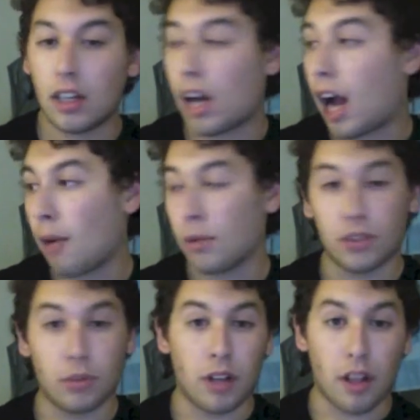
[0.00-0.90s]
I will
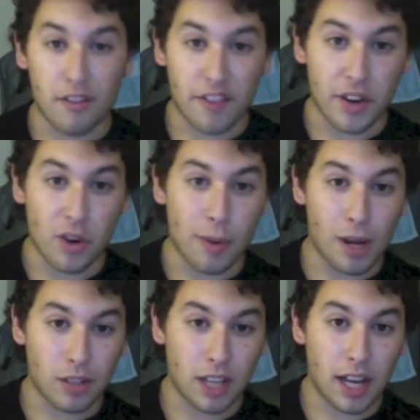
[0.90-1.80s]
do another video
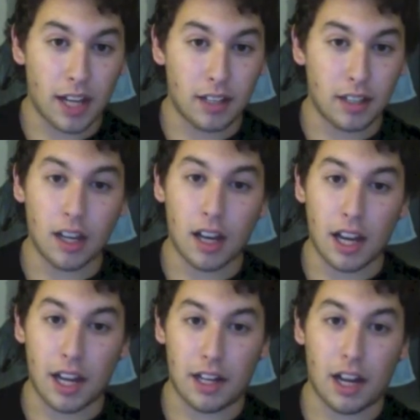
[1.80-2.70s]
about that,
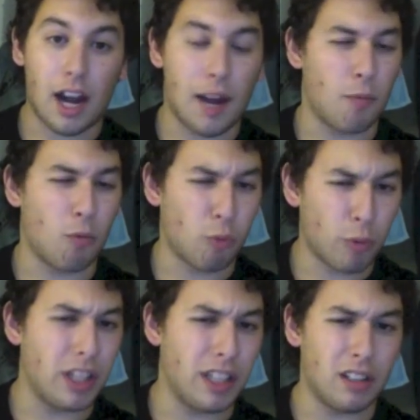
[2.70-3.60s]
and I'm
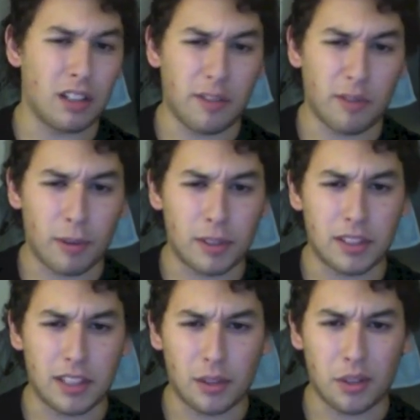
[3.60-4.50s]
really looking forward to the
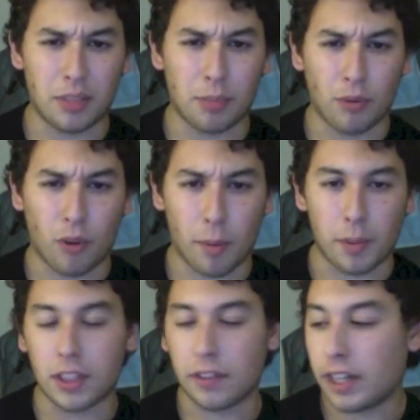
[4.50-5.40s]
increased performance
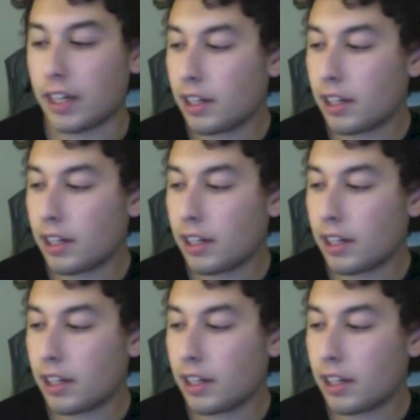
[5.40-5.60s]
of it.